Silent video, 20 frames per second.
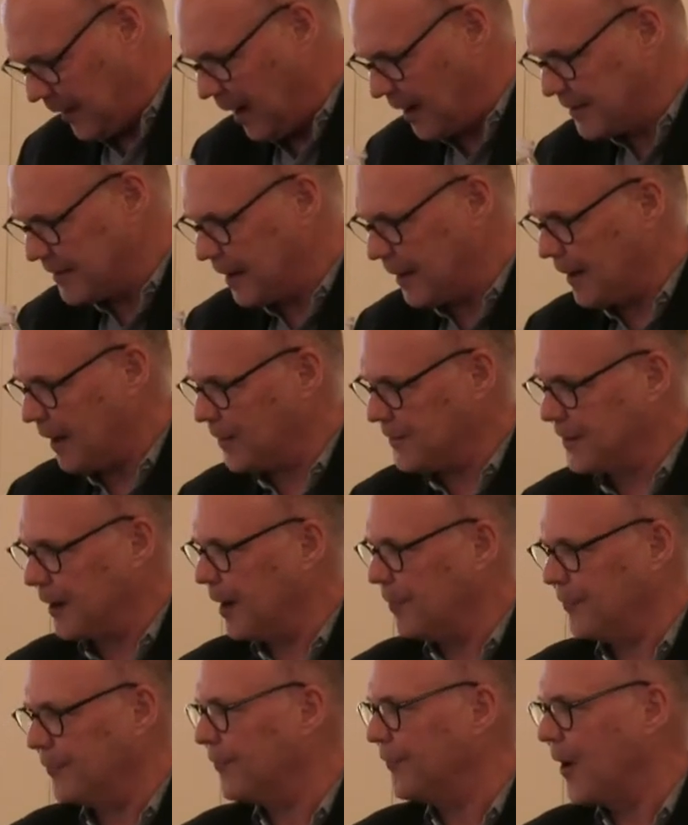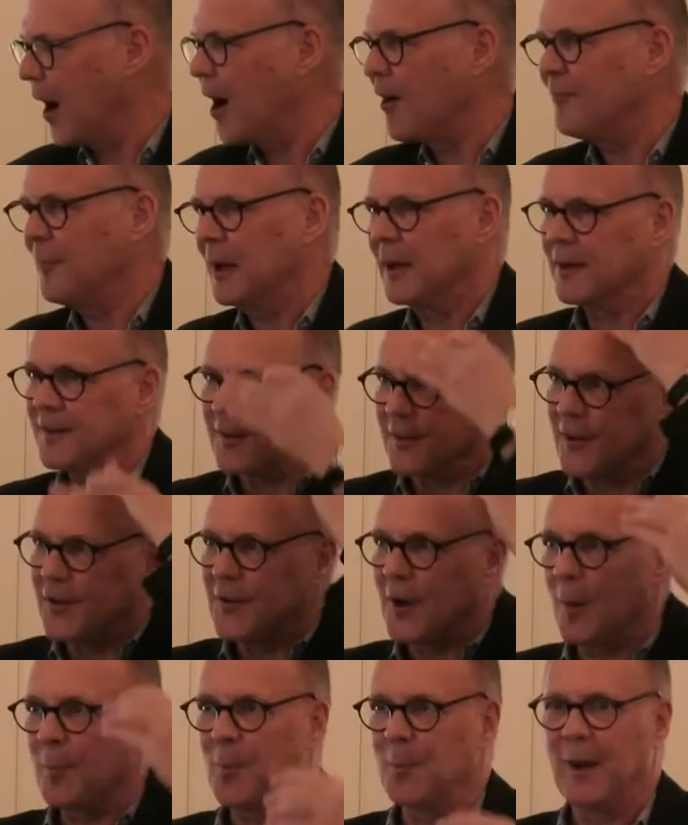I sat outside for five minutes and
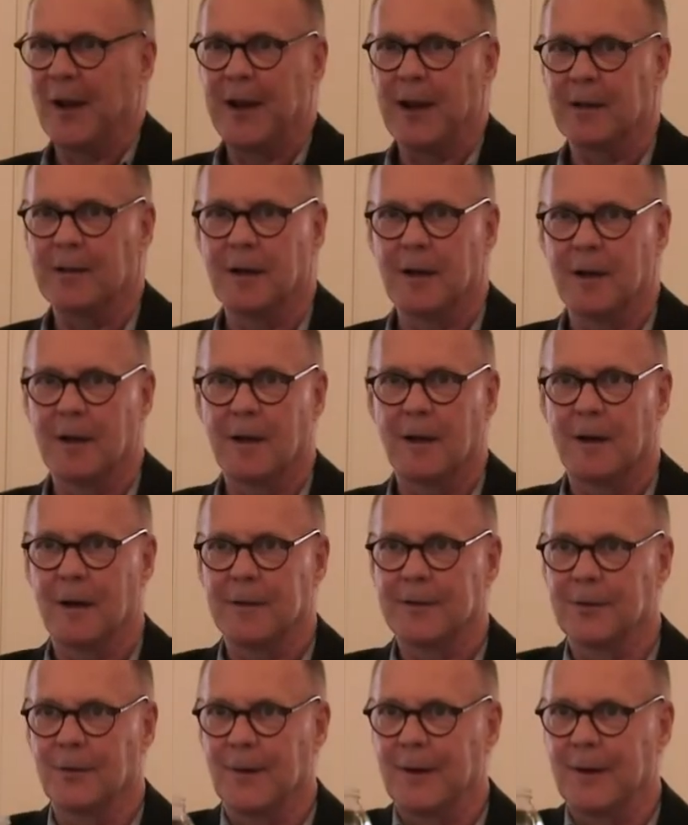the top of my head got hot.